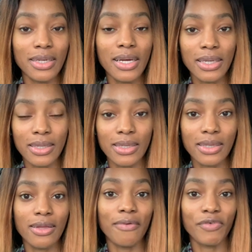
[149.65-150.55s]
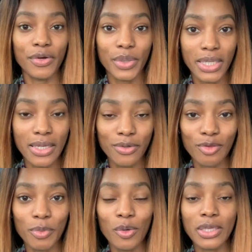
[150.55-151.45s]
against their very leaders,
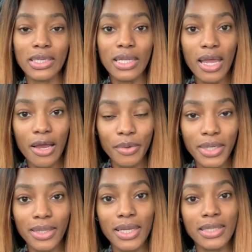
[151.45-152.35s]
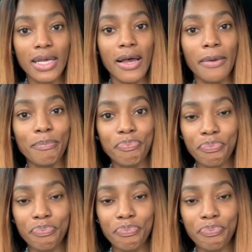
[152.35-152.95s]
Moses and Aaron at that time.